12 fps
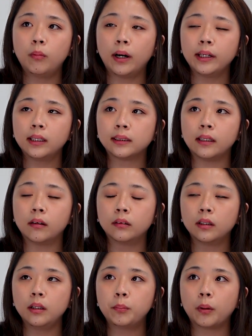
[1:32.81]
Why does the
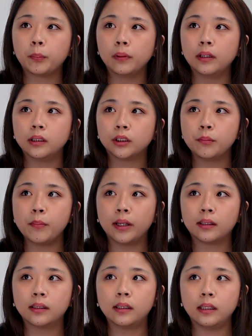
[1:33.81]
elderly population
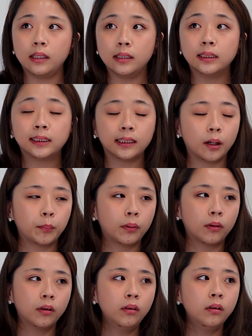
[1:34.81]
matter in
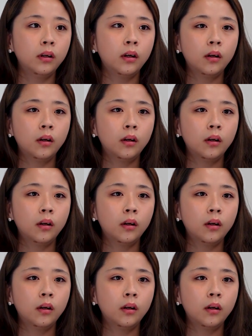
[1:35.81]
Singapore?